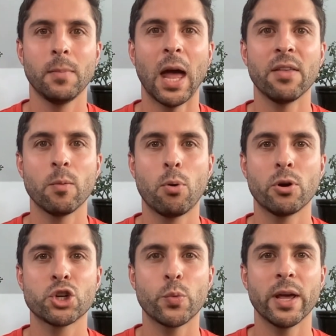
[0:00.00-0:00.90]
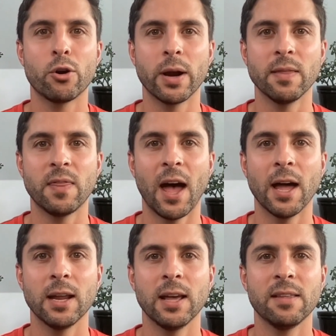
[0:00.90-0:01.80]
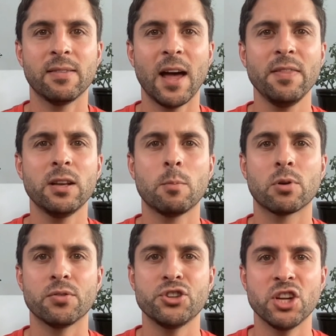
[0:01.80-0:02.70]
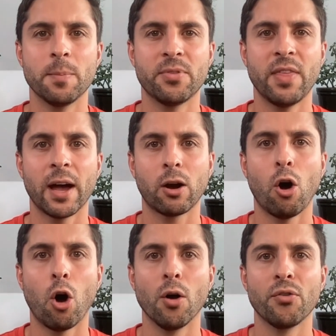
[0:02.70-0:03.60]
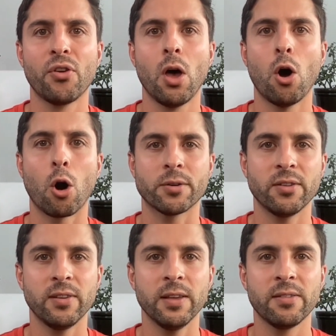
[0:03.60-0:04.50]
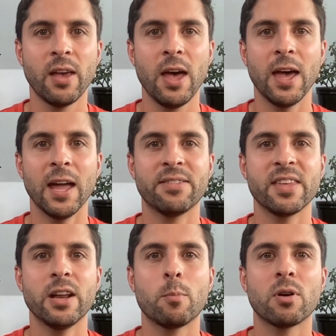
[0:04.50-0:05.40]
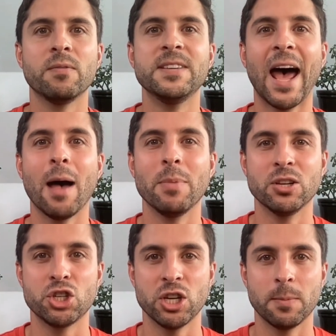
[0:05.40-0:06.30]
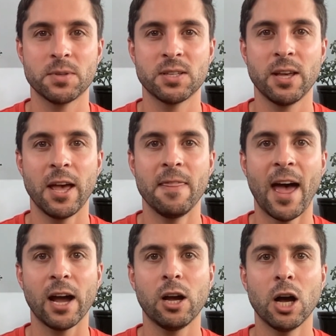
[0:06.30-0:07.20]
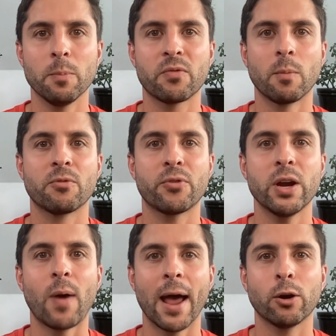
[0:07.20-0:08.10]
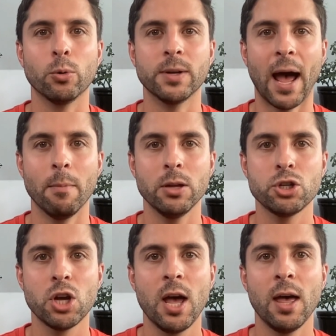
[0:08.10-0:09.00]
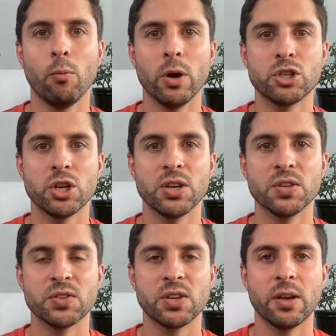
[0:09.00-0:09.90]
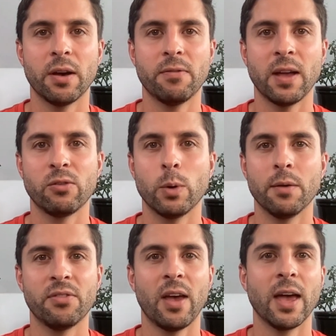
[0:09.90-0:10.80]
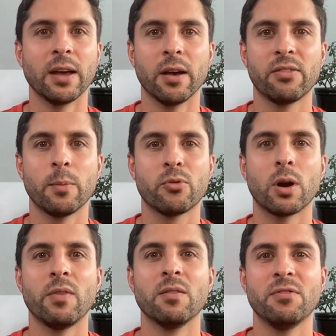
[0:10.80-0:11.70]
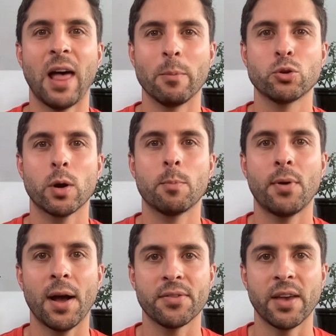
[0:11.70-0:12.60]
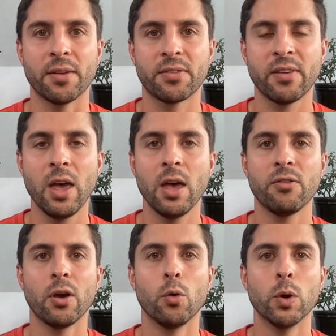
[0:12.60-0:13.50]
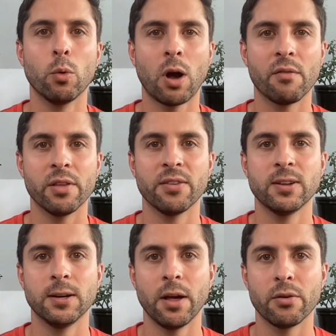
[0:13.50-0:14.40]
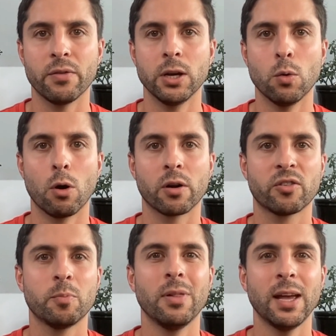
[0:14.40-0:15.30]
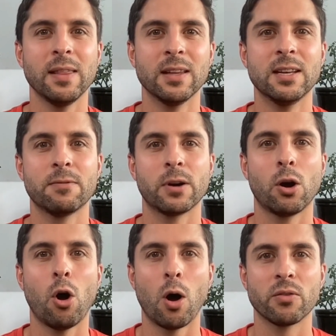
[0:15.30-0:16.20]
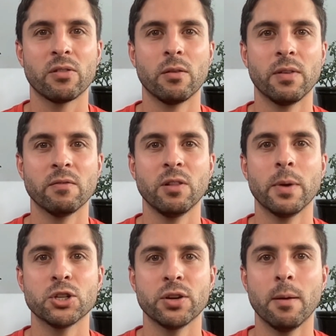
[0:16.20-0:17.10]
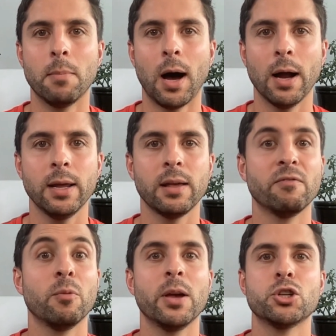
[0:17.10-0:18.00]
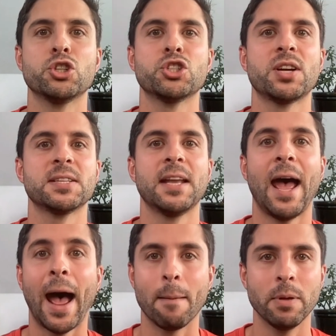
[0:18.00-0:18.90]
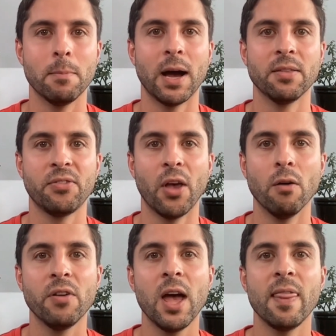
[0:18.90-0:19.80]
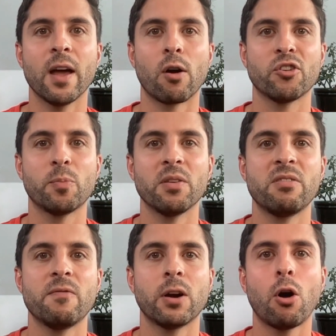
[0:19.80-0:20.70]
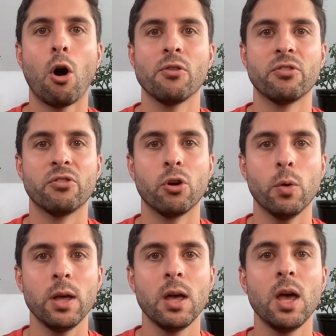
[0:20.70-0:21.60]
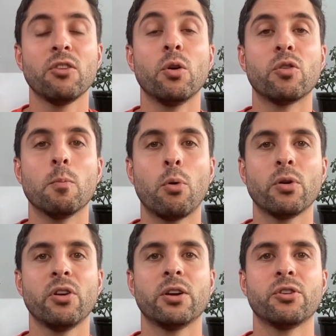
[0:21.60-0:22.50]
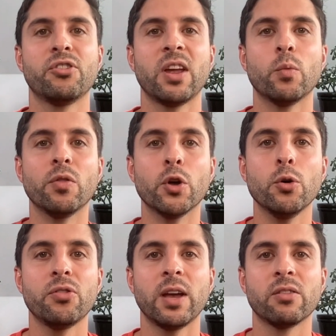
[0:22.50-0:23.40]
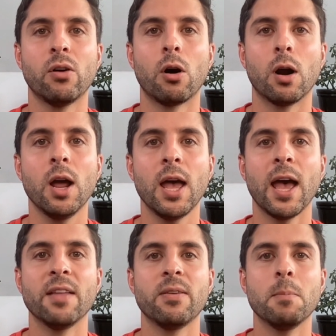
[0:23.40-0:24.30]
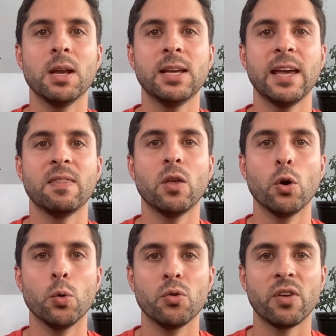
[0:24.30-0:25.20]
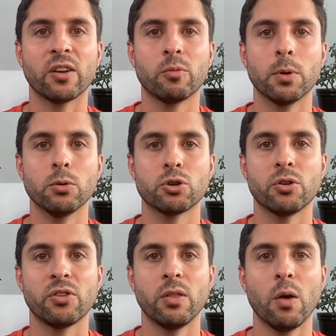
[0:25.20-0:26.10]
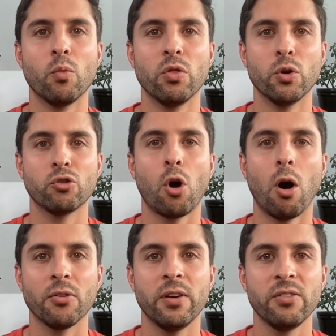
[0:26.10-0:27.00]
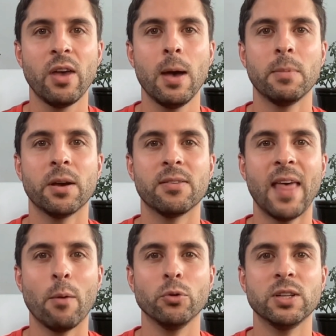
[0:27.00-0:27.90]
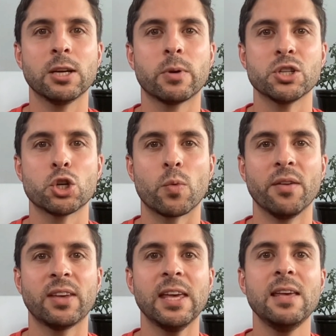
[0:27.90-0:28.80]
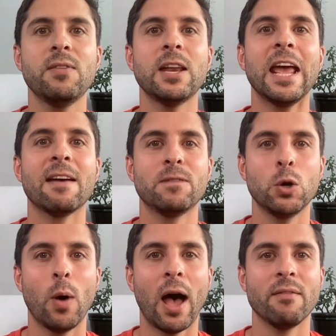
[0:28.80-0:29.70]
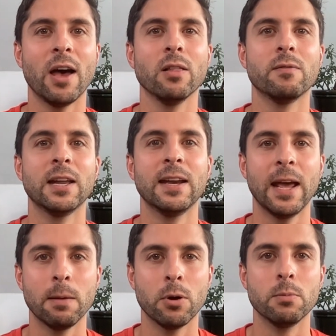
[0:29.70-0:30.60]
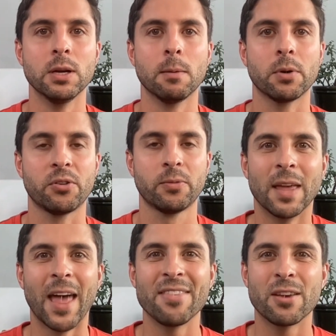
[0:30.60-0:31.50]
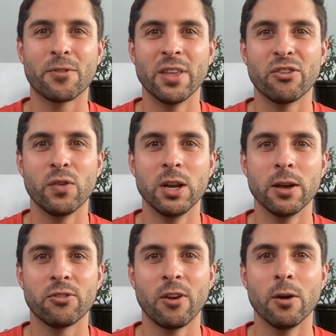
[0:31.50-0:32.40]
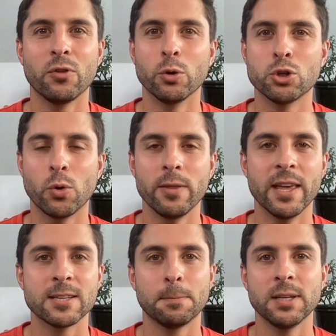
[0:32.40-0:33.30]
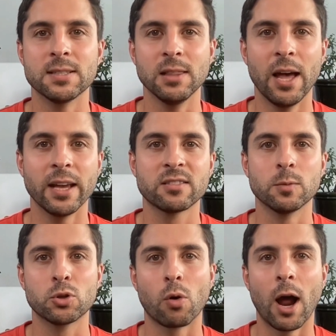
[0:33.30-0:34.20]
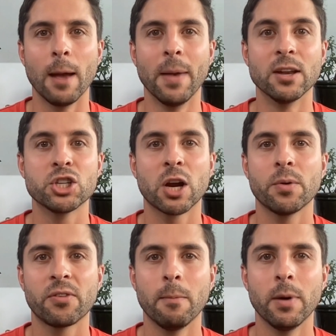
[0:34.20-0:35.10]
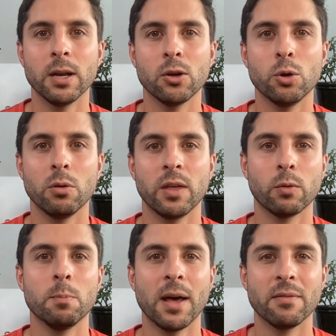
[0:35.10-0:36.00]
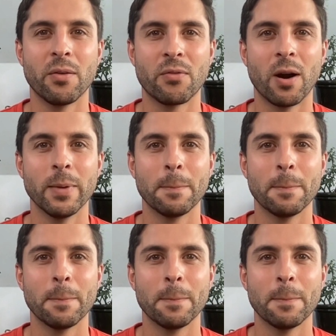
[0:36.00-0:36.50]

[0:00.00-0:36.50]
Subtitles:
And it's important to reiterate that it's not the number of ships that cause heart disease, it's the number of damaged ships. And that comes from free radical damage, which is a fancy way of saying some sort of inflammatory process. So we will cover this in another video where I'll explain the different causes of inflammation in the body. Inflammation just doesn't happen by itself. There are specific causes to it. So it's important to understand what those things are and to mitigate those exposures and those causes, because that will decrease your risk even if you have elevated ApoB numbers. And that's it for this video. So if you enjoyed this, please like, subscribe, and share with somebody who you think would benefit from it.